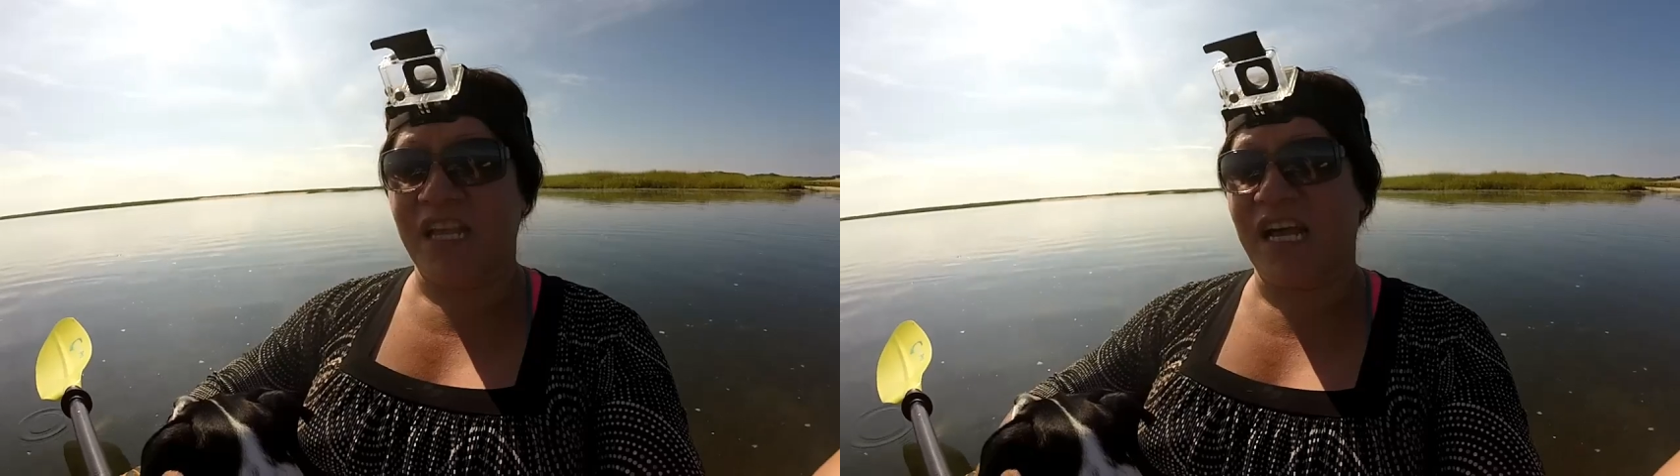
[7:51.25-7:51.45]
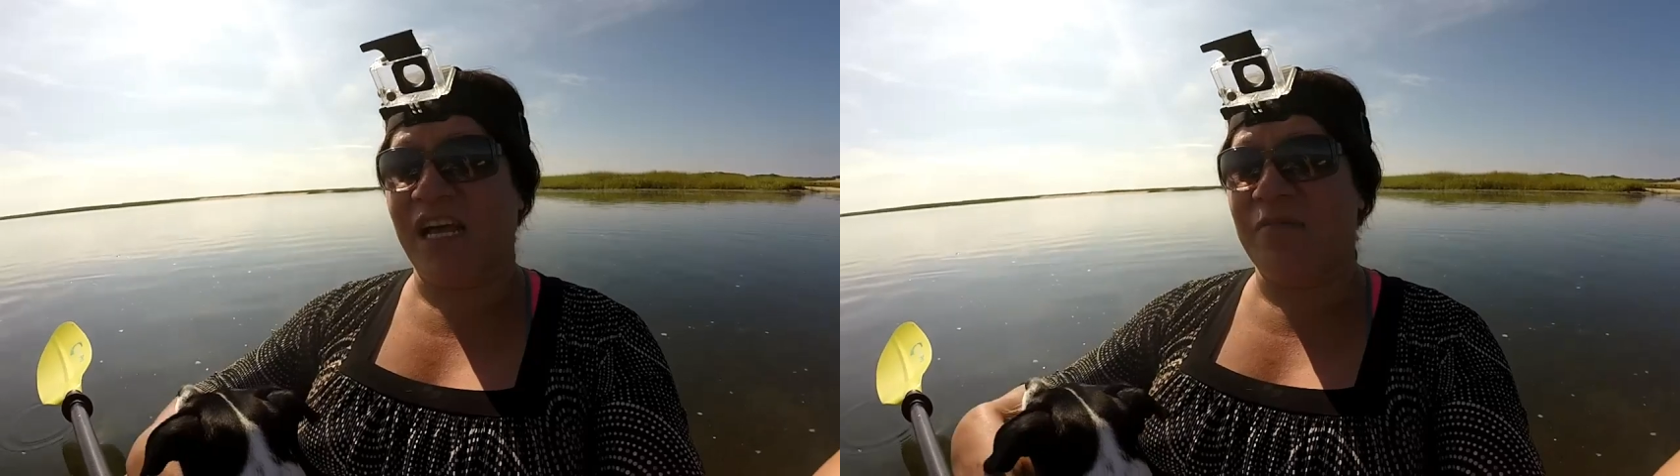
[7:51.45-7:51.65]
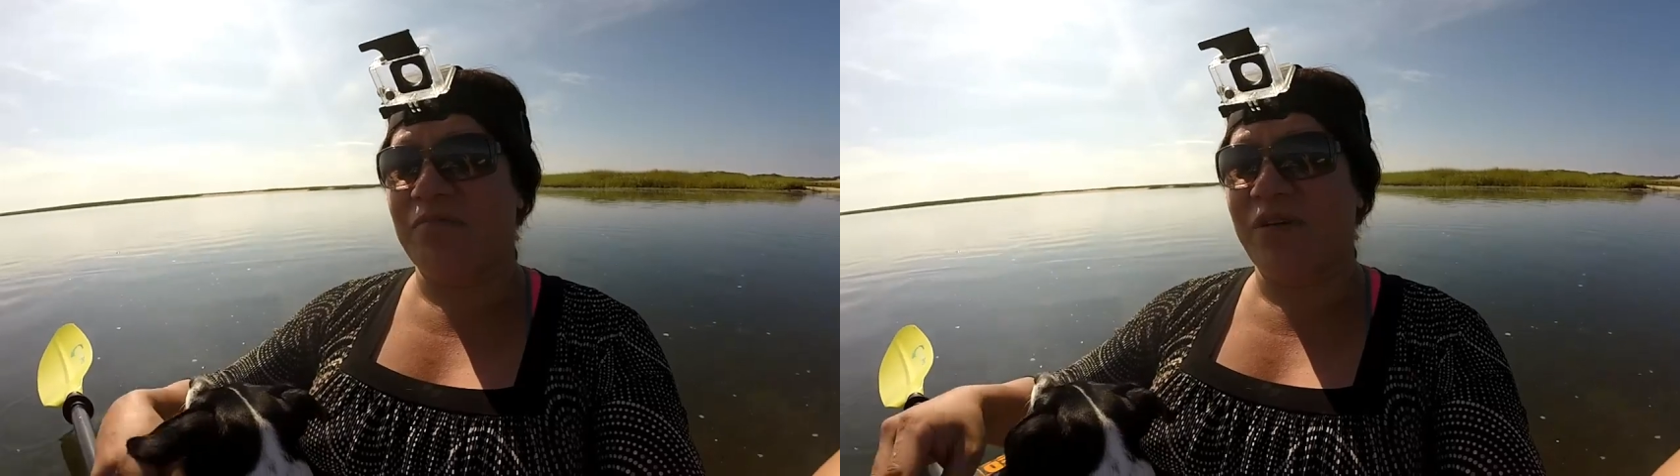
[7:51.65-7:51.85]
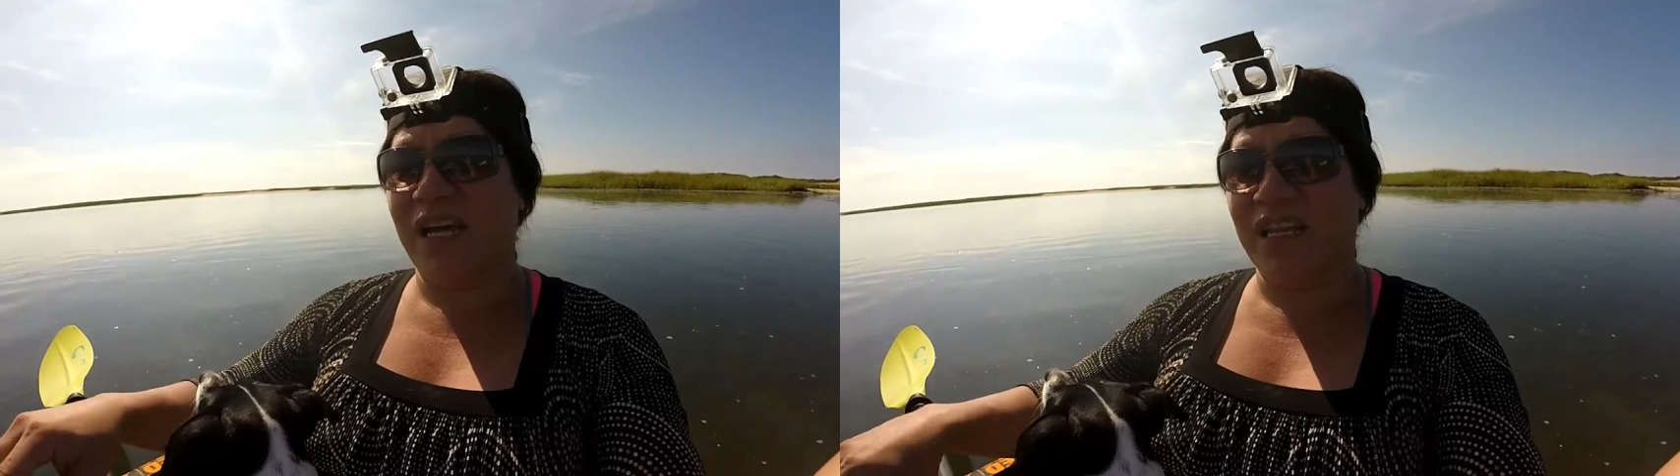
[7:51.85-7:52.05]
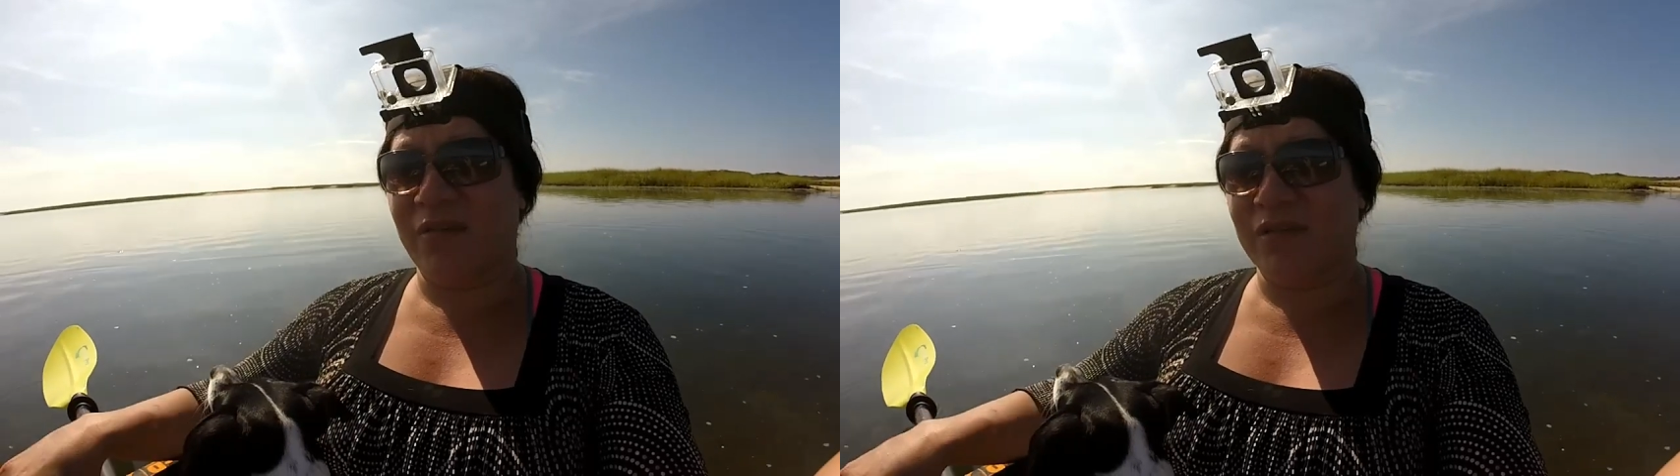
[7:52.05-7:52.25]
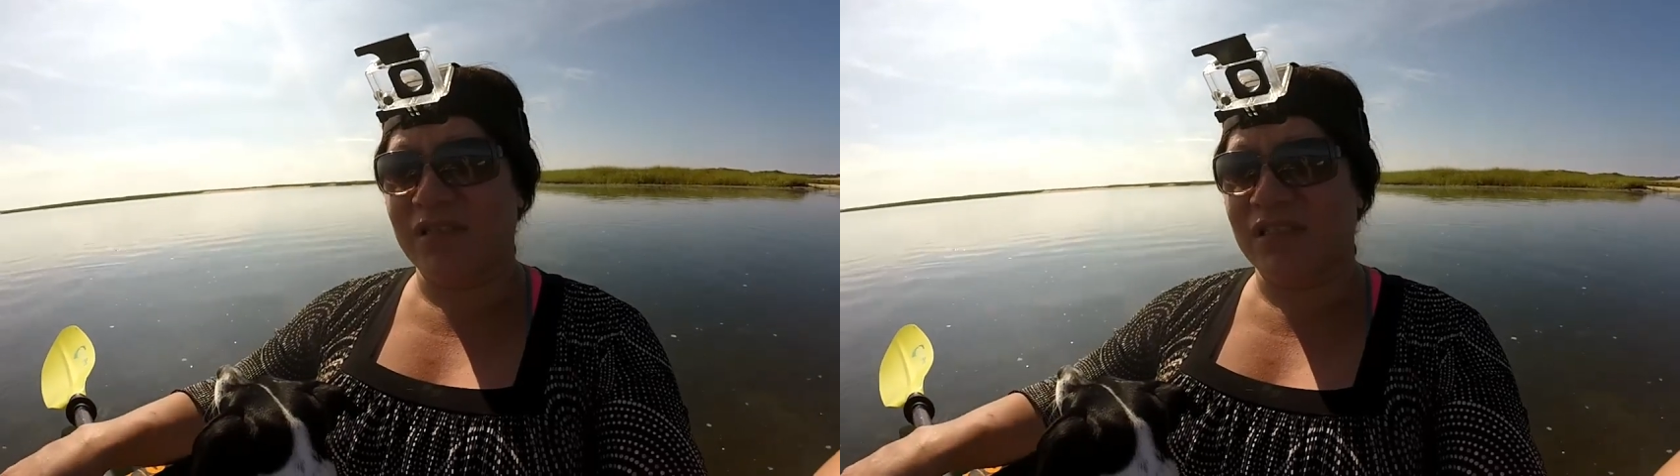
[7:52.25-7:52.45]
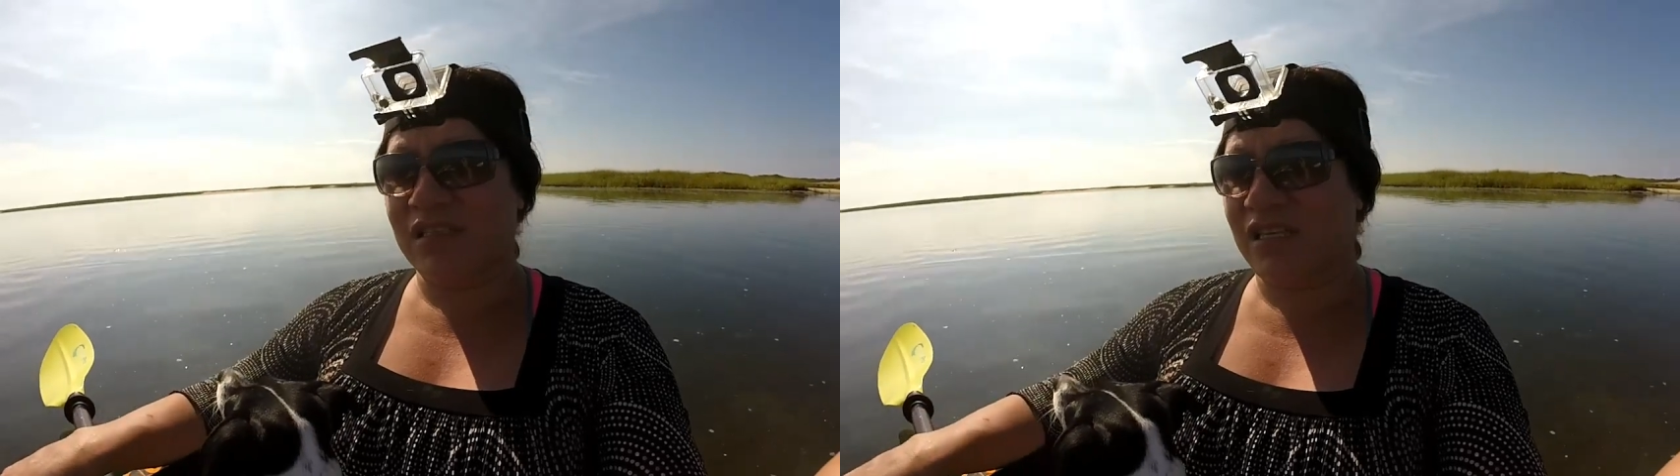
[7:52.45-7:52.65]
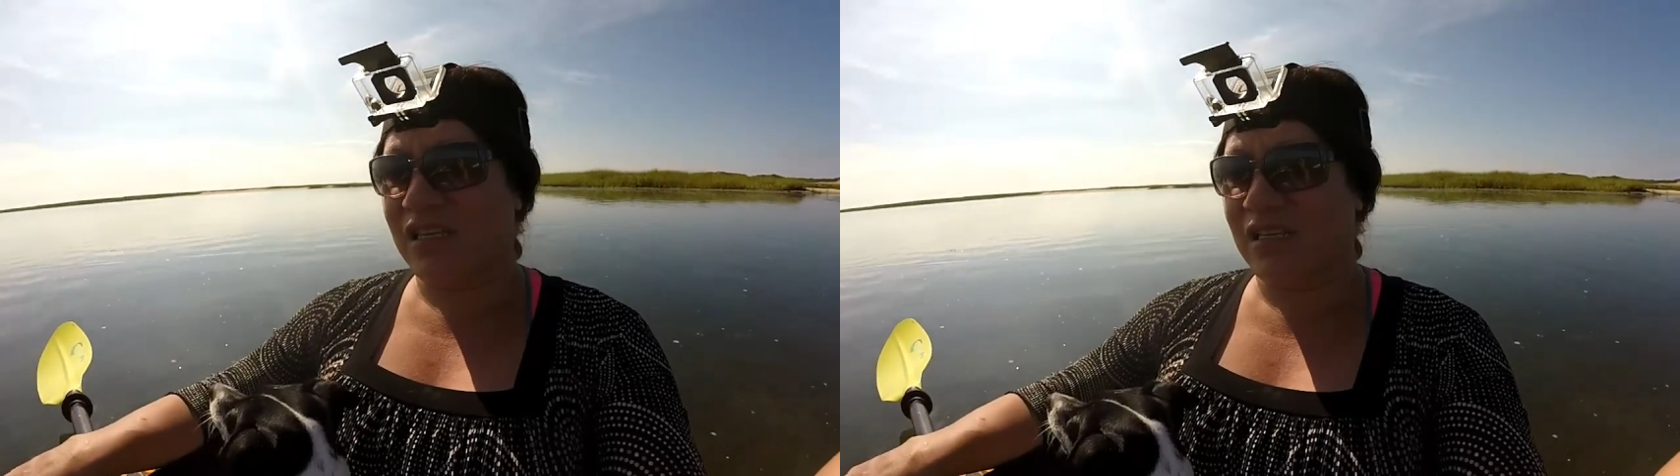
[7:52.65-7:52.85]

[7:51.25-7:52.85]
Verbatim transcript: um, but it was